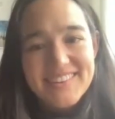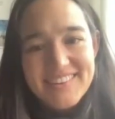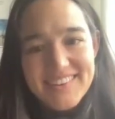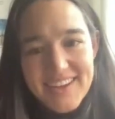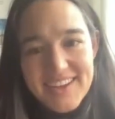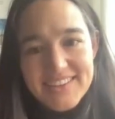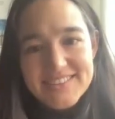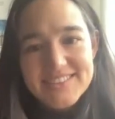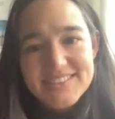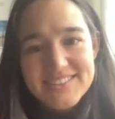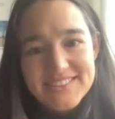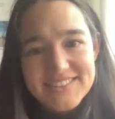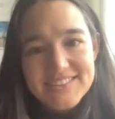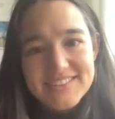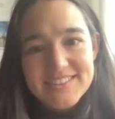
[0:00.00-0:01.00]

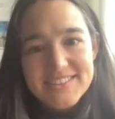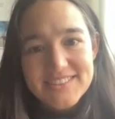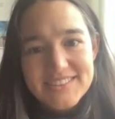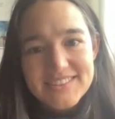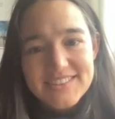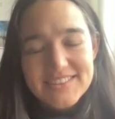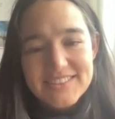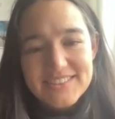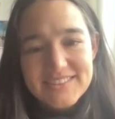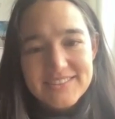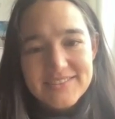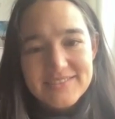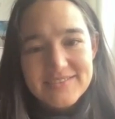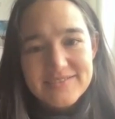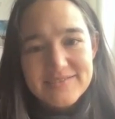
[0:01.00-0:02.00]

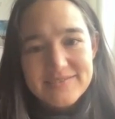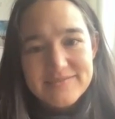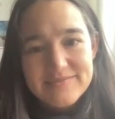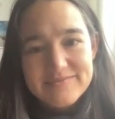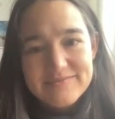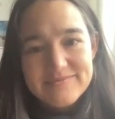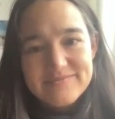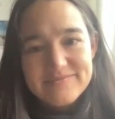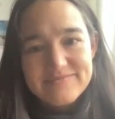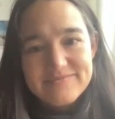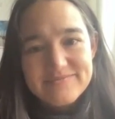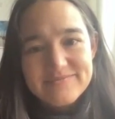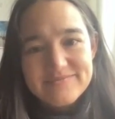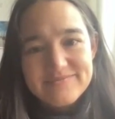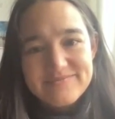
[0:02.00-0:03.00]

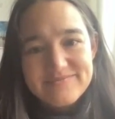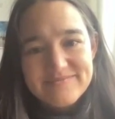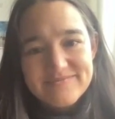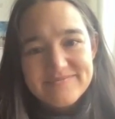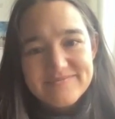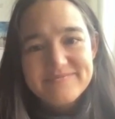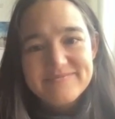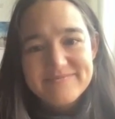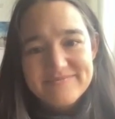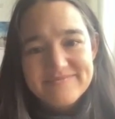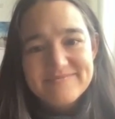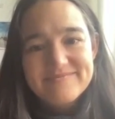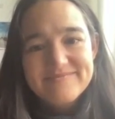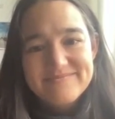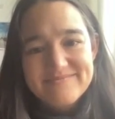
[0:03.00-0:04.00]

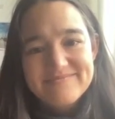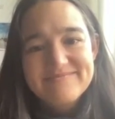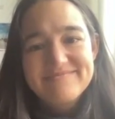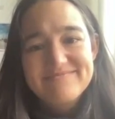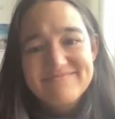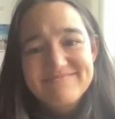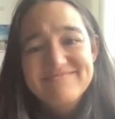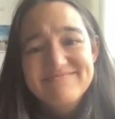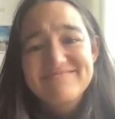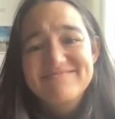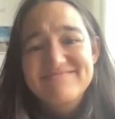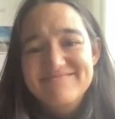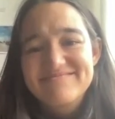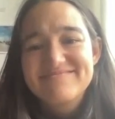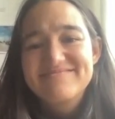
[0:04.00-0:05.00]

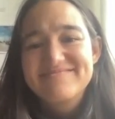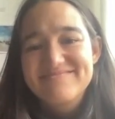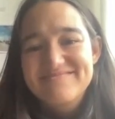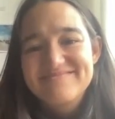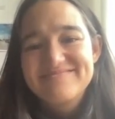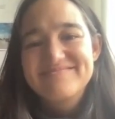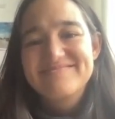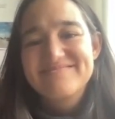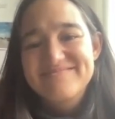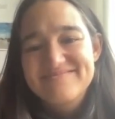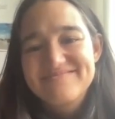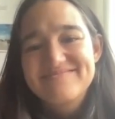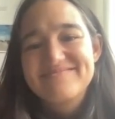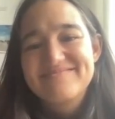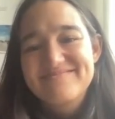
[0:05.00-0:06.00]

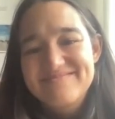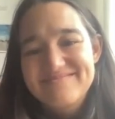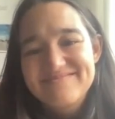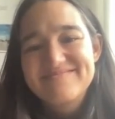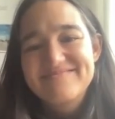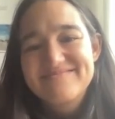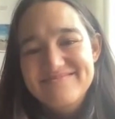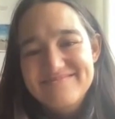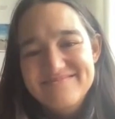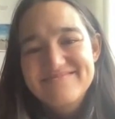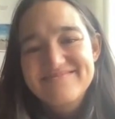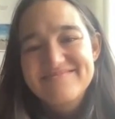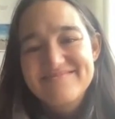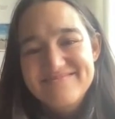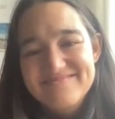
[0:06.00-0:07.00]

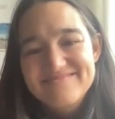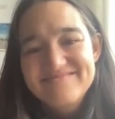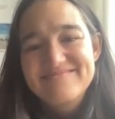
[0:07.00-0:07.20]
No words are spoken by the person on screen.